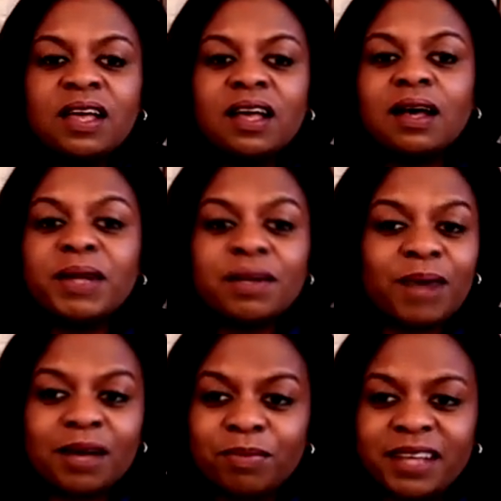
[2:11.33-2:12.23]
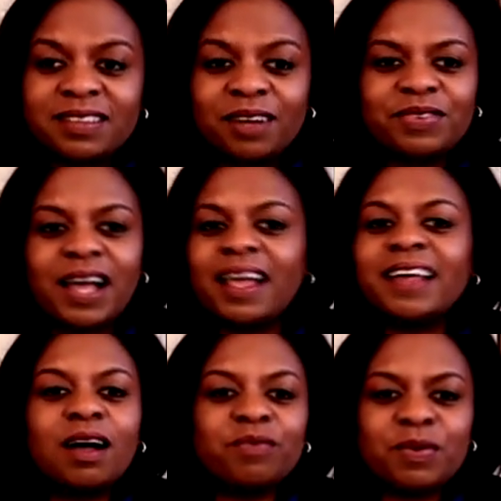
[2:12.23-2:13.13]
A bit about myself. I
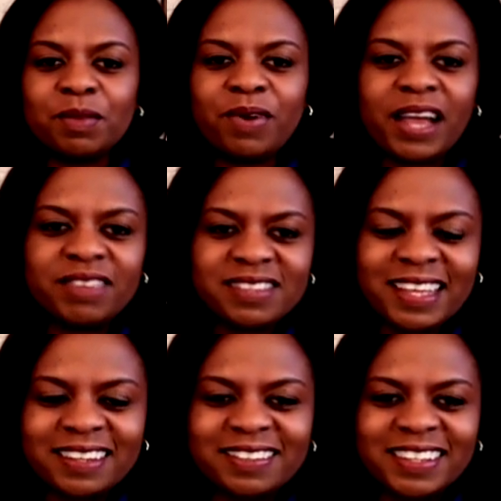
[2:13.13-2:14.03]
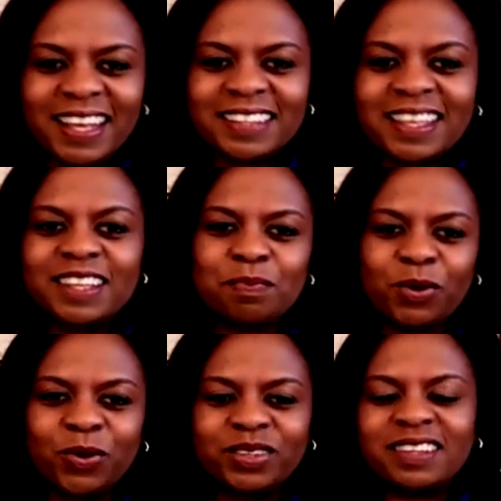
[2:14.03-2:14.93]
come from the private sector, as
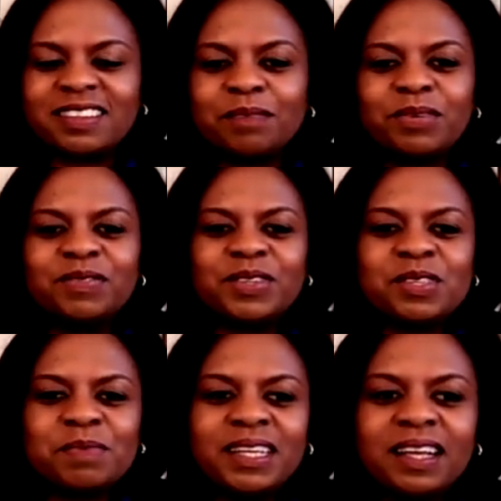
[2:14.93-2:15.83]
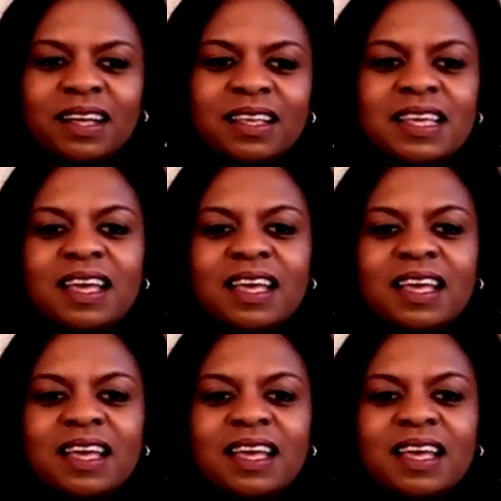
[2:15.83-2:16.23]
Paul does, the previous speaker,